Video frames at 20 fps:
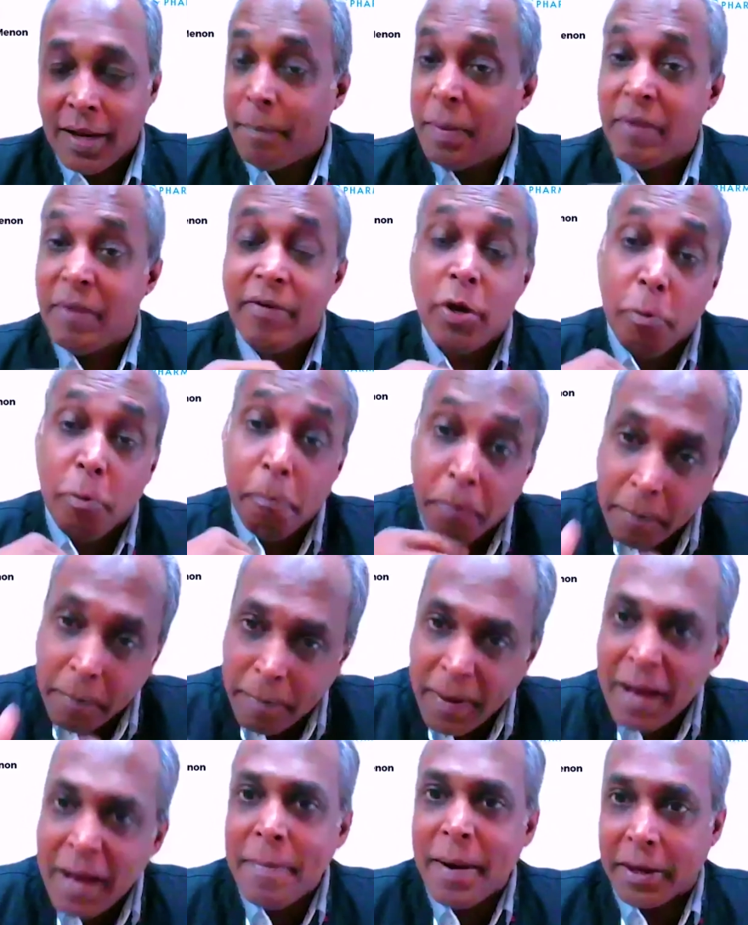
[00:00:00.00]
But when you
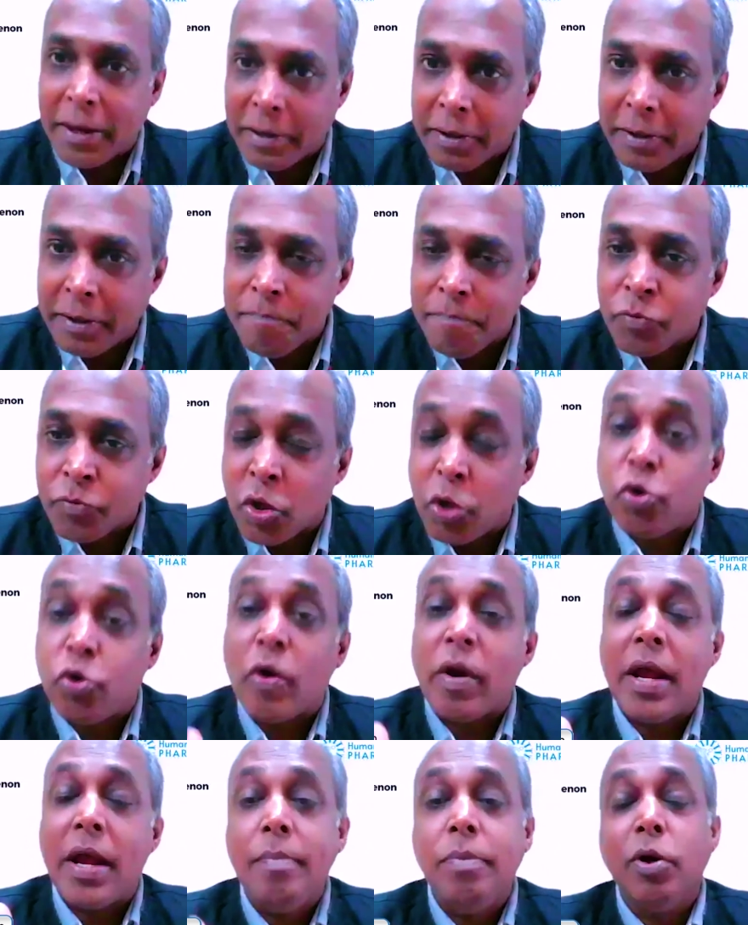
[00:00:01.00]
prepare better,
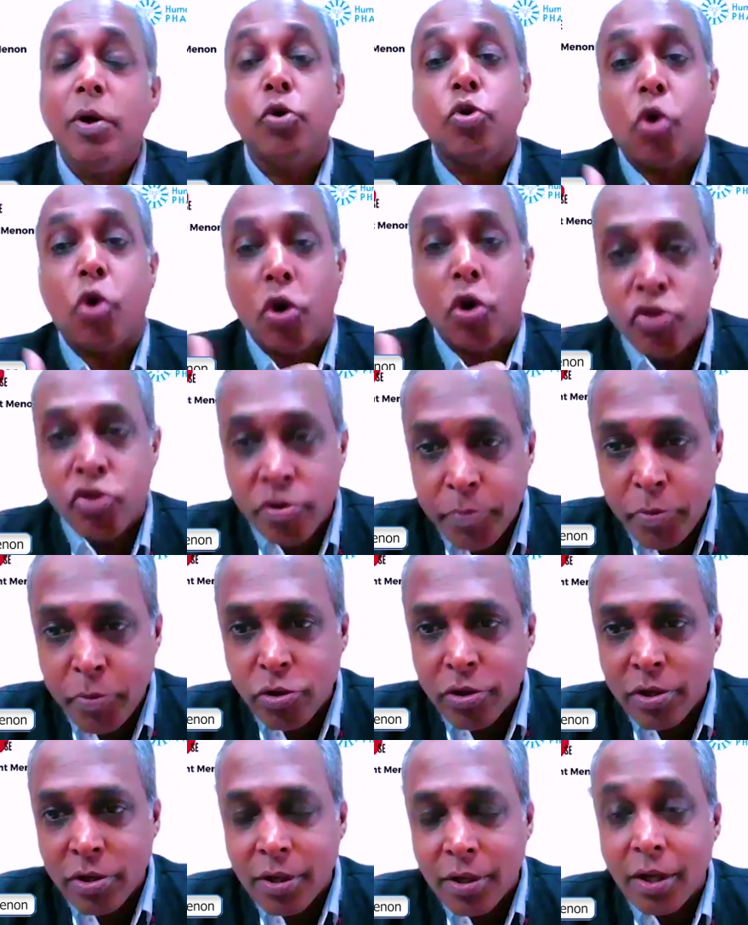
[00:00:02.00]
you're able to
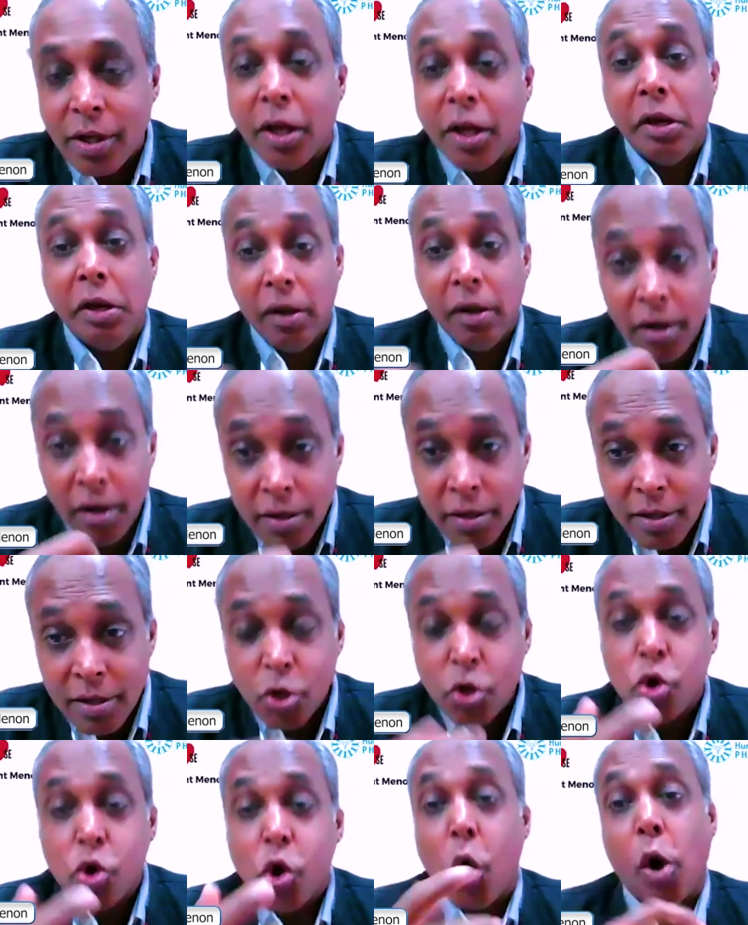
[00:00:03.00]
contribute, learn,
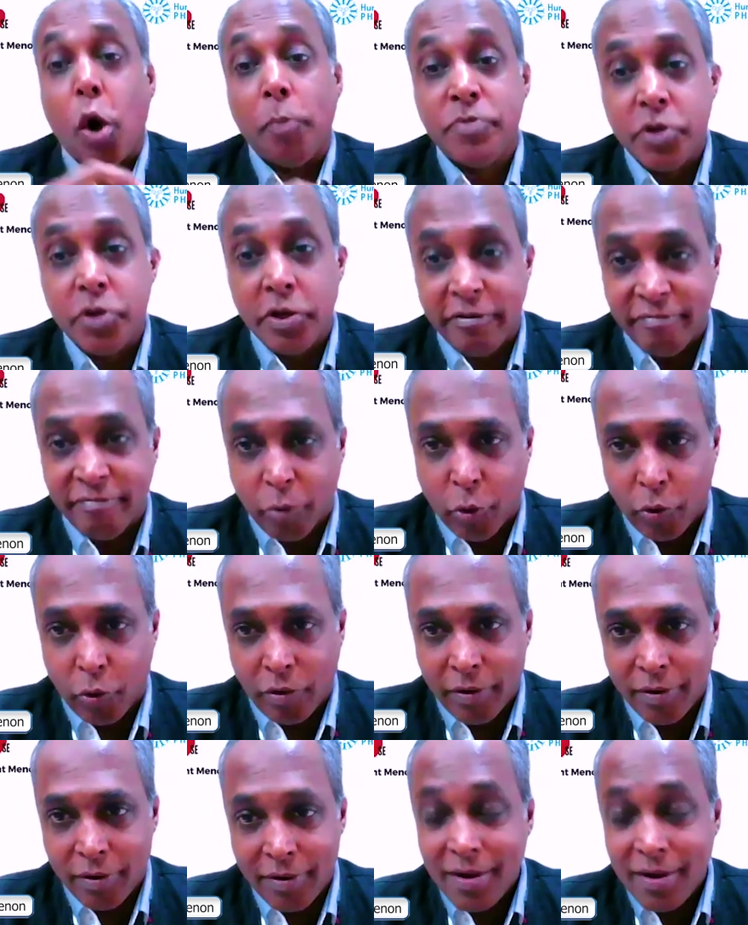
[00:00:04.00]
observe more.